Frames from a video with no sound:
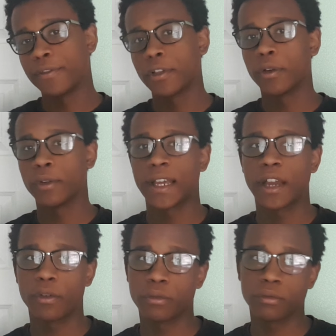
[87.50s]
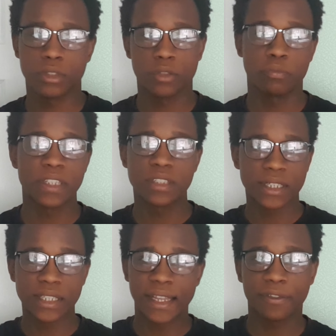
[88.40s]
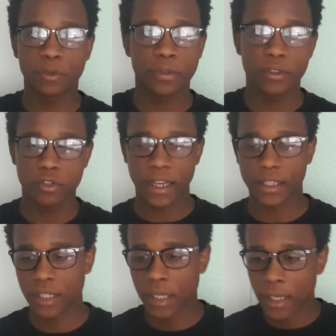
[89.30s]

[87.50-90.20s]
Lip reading: if you're lower down, you're basically left with the dregs.